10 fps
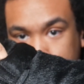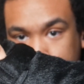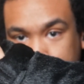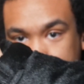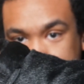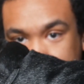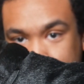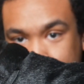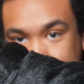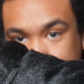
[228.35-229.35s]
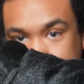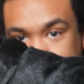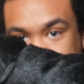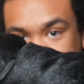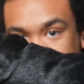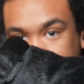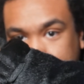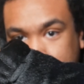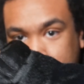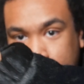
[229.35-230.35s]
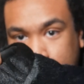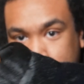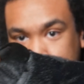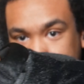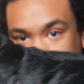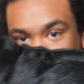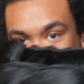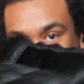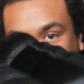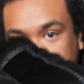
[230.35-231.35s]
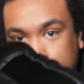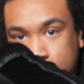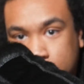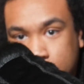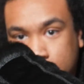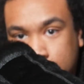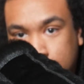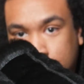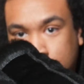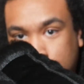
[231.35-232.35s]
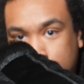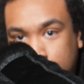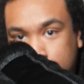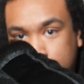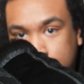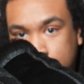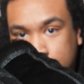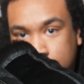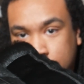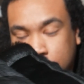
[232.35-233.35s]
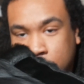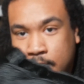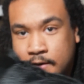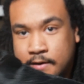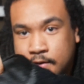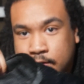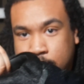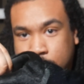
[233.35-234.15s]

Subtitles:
pair of slippers. These are the Martine Rose Clark's clog